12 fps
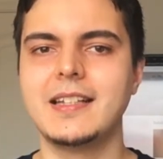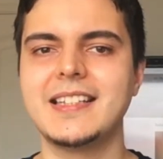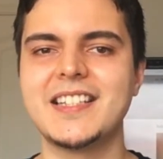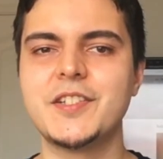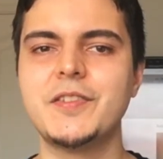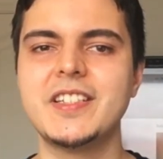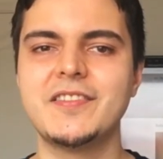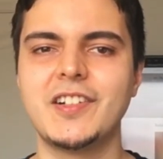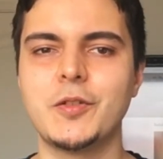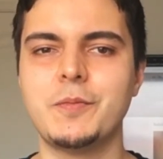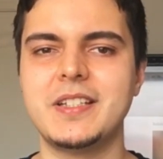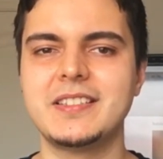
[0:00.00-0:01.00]
Test-driven
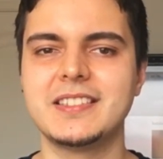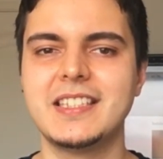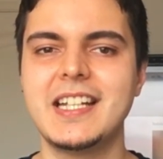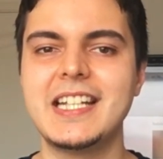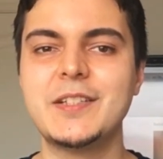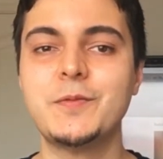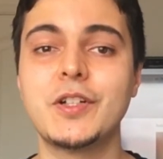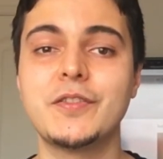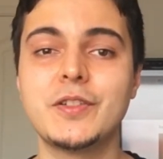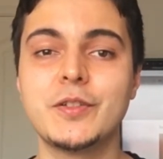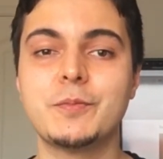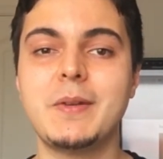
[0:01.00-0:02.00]
development is one
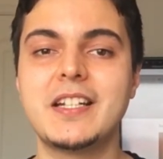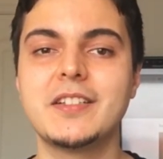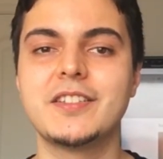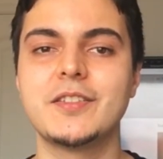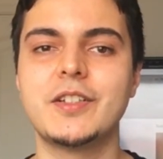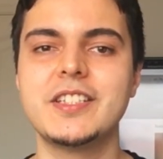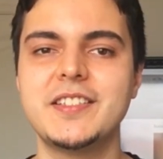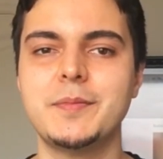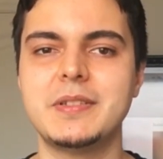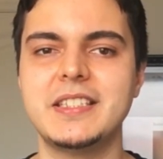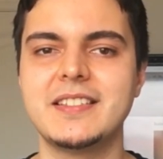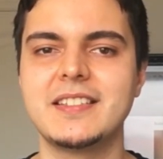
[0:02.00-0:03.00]
of those methods or
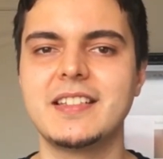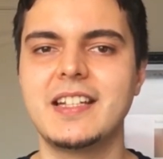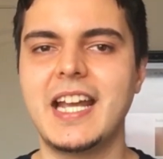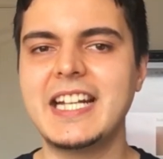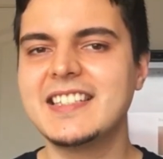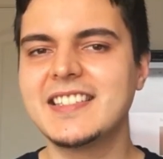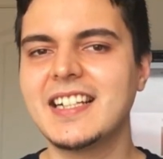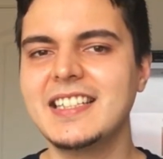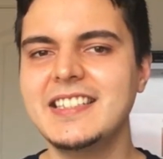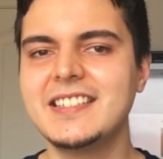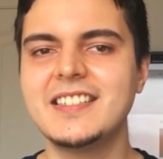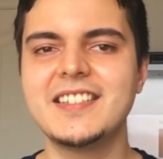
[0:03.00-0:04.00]
disciplines, and it's a
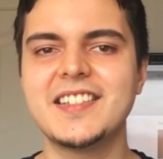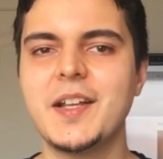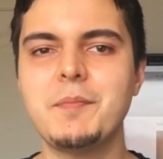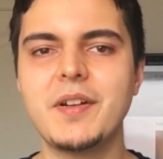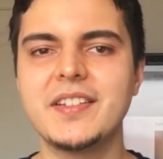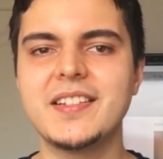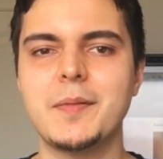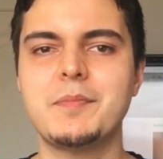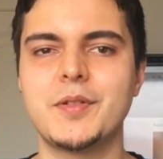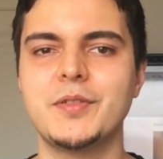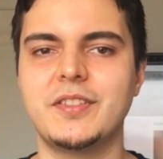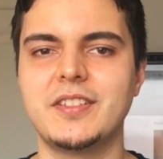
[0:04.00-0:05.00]
clear
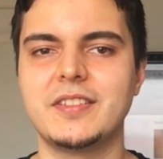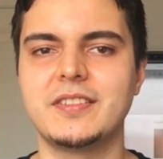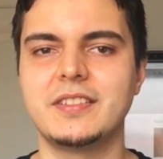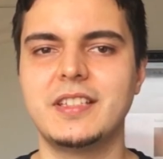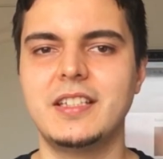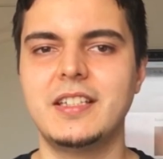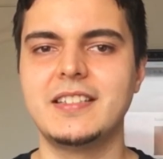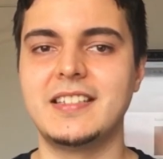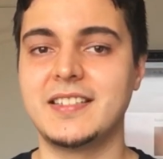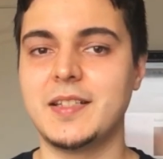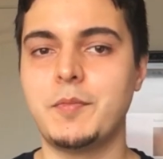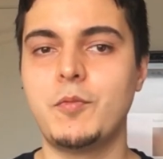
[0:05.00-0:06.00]
step-by-step process.
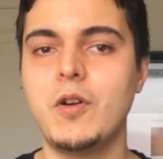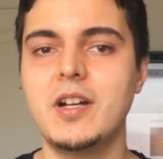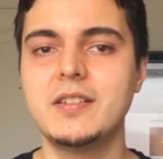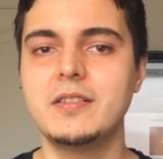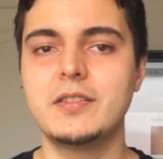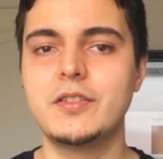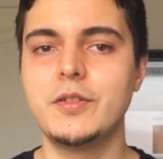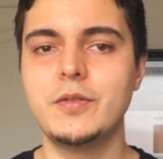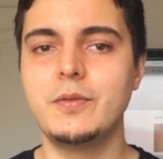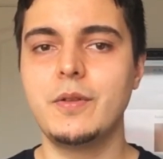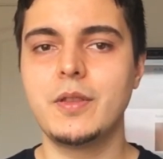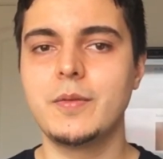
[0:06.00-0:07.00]
There's step one,
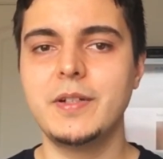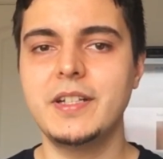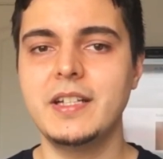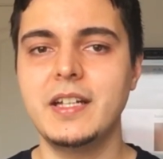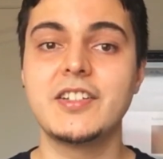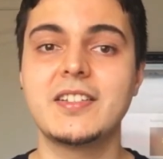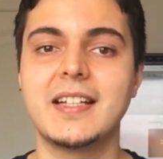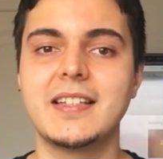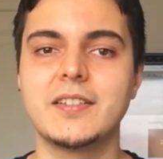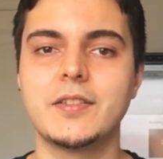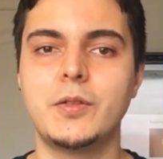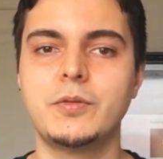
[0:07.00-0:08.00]
two, three, just like
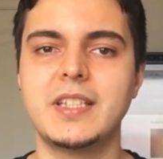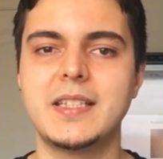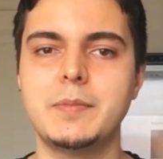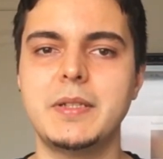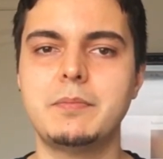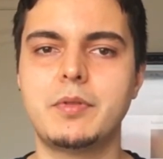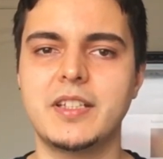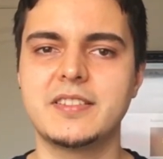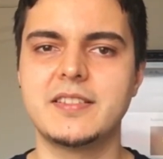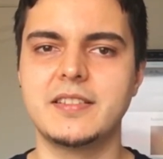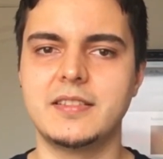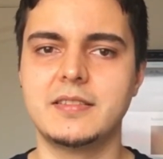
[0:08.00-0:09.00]
a song that can be
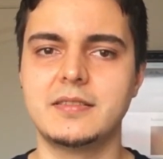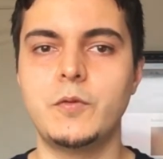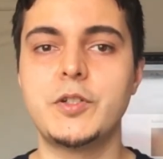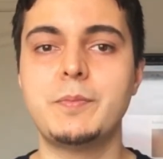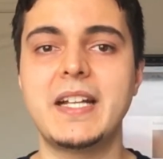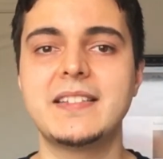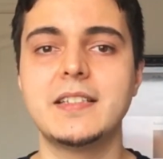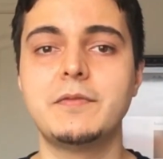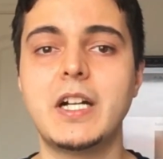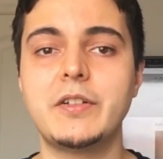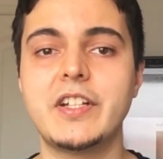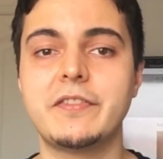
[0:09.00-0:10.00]
practiced, which makes it
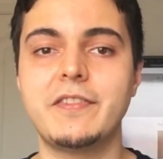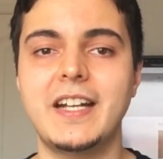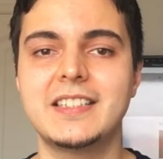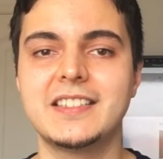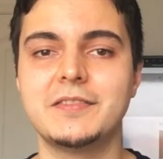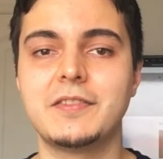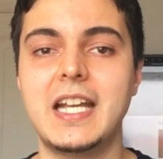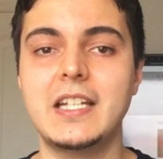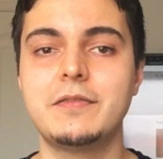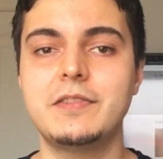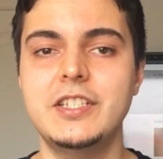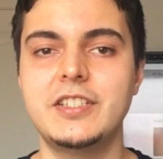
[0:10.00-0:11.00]
very effective
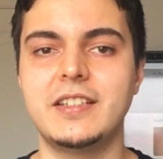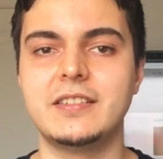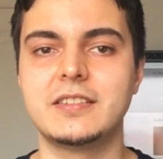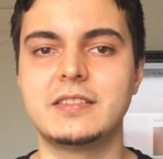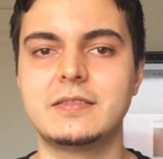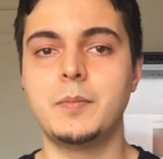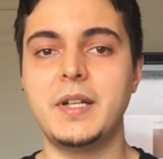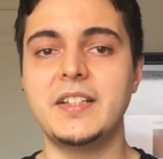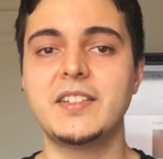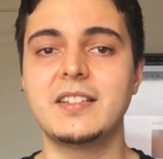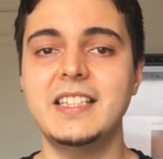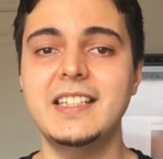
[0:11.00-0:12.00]
and efficient.
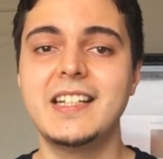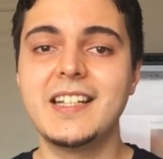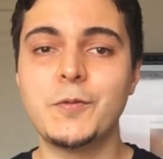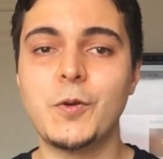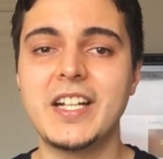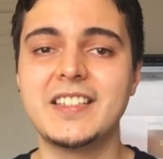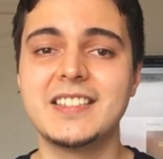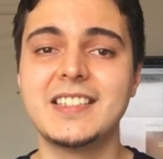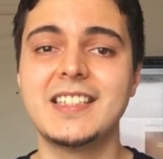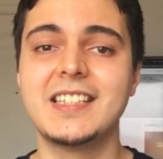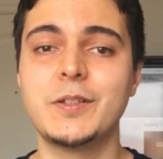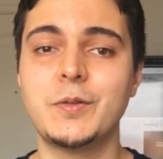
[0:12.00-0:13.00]
Basically, red,
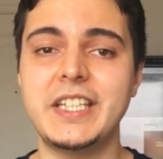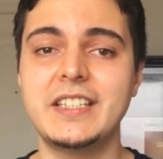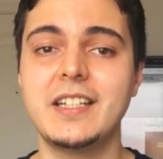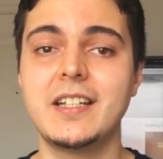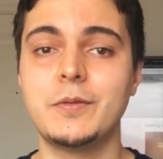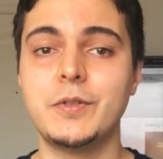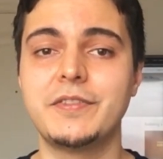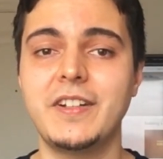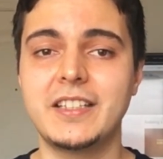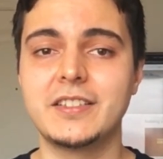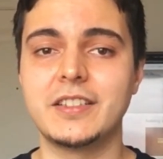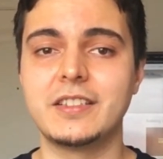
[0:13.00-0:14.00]
green,
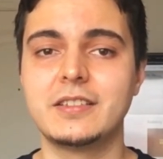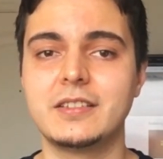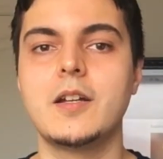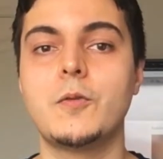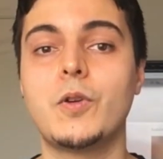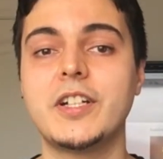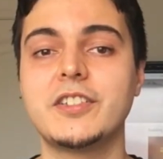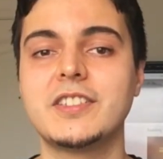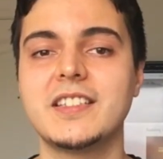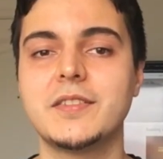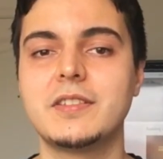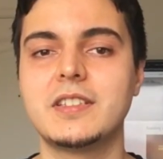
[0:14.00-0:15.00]
refactor. Write your
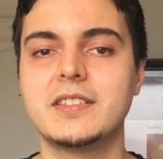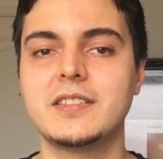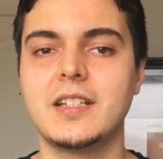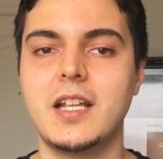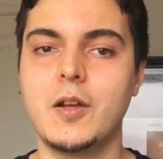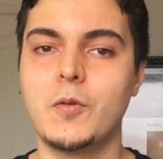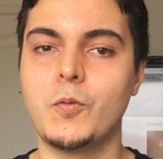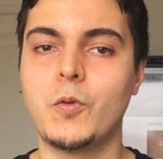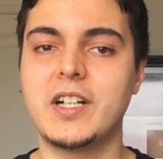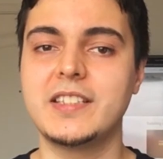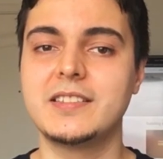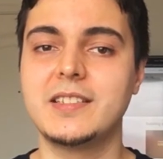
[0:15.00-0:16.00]
test first,
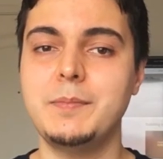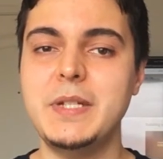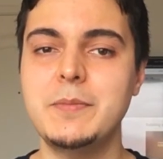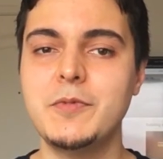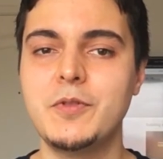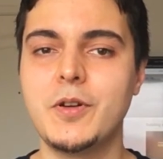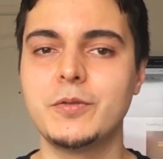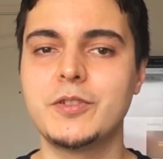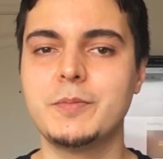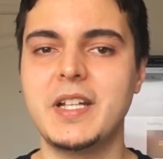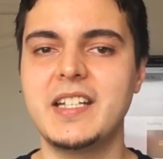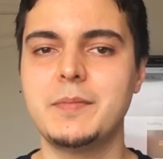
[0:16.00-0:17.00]
write the minimum code
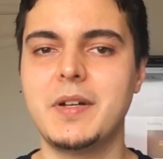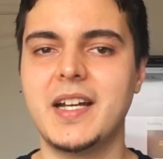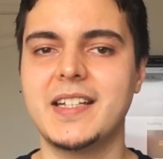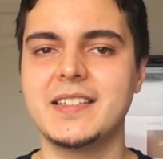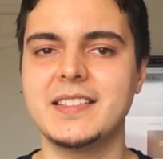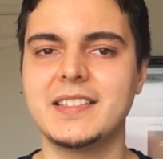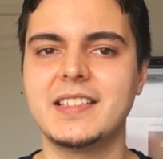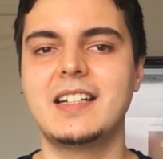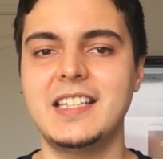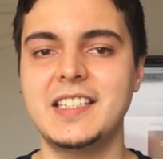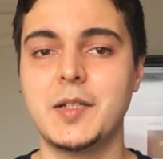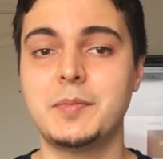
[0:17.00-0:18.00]
to make it pass,
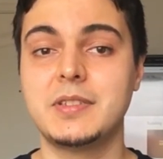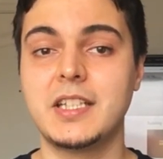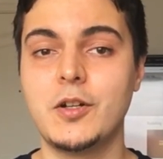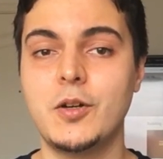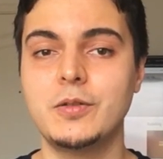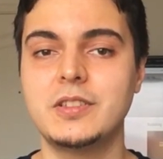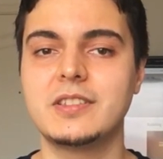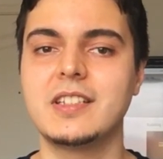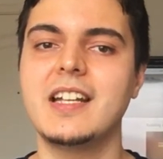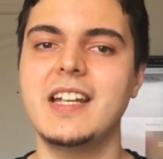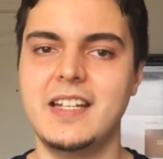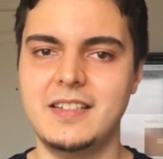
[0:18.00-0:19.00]
clean up the code
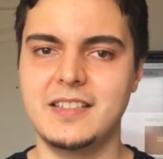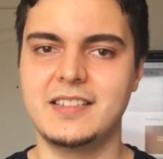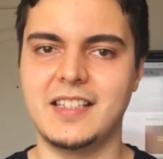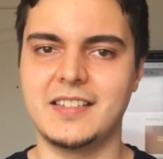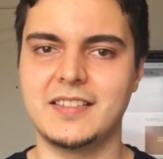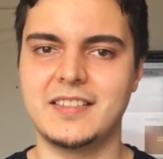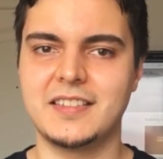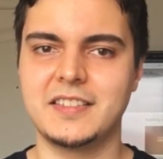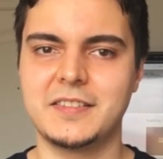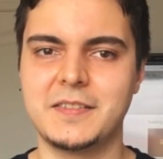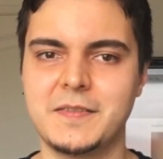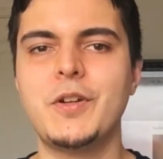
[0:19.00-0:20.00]
and the tests.
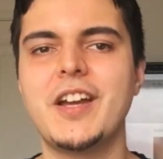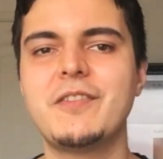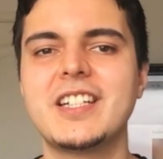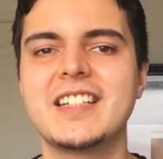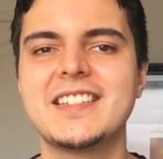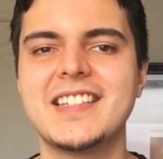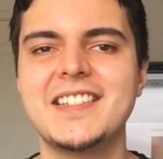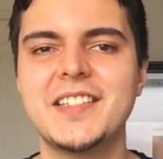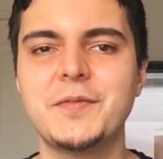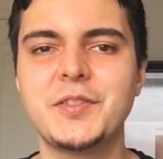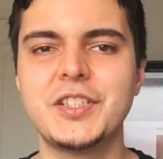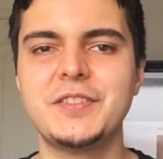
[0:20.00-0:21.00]
We have an
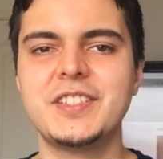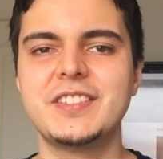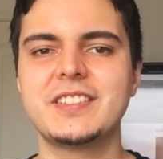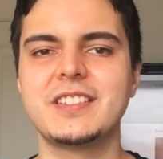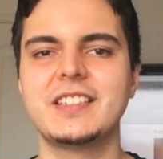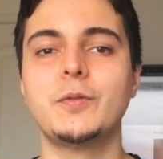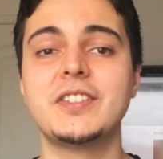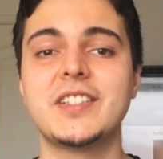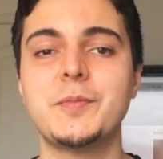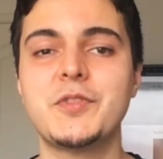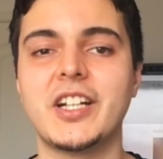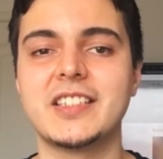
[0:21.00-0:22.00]
extensive series on the
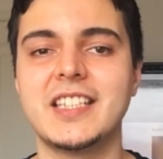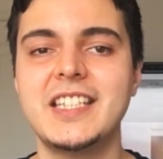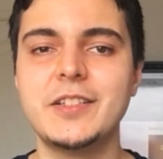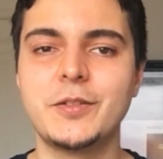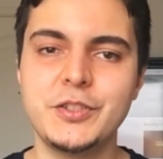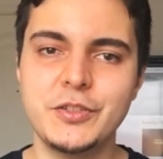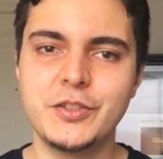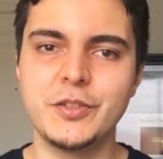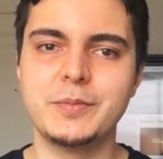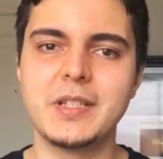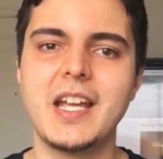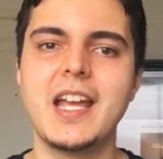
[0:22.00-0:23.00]
subject here on
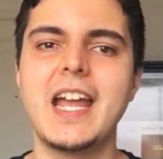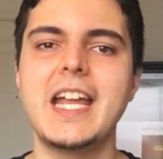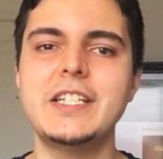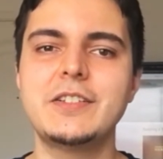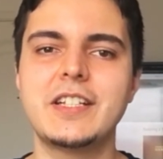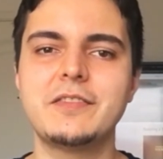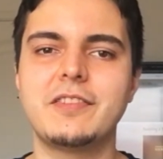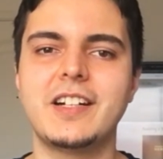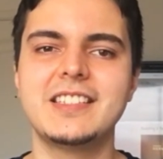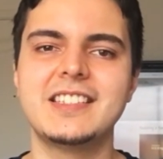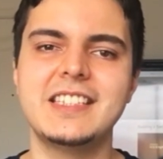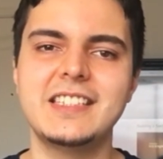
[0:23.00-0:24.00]
YouTube and you can
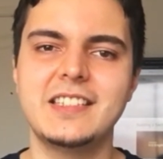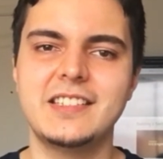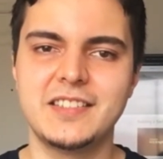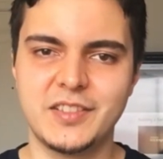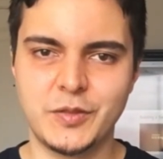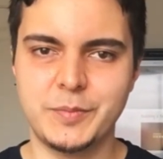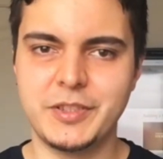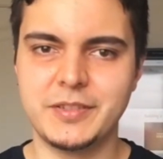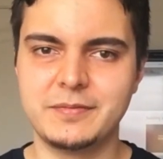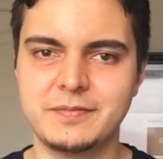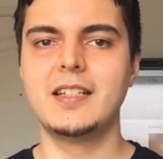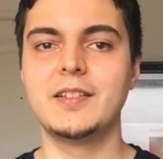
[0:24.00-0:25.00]
find the link in the
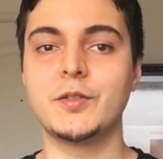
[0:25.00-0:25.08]
description.